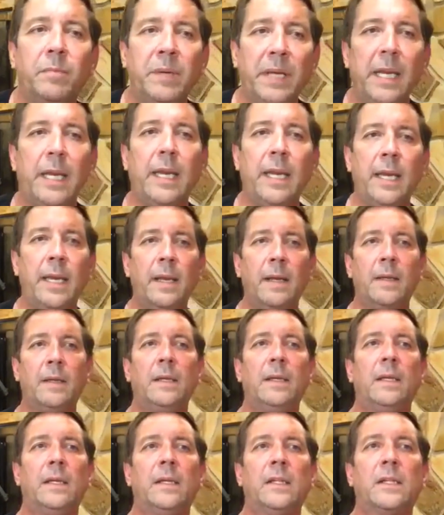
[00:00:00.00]
be
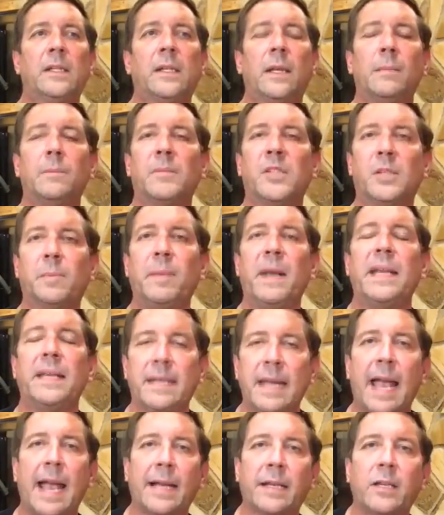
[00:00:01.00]
some
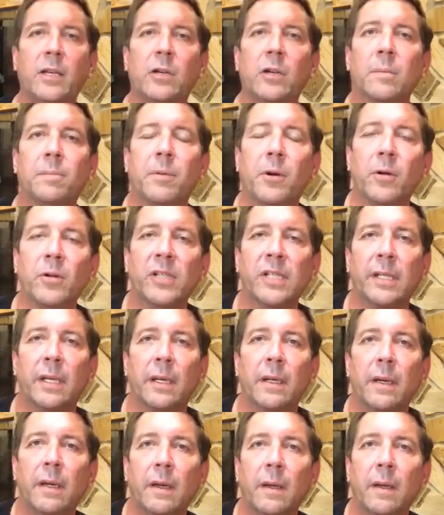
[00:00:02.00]
spectacular person.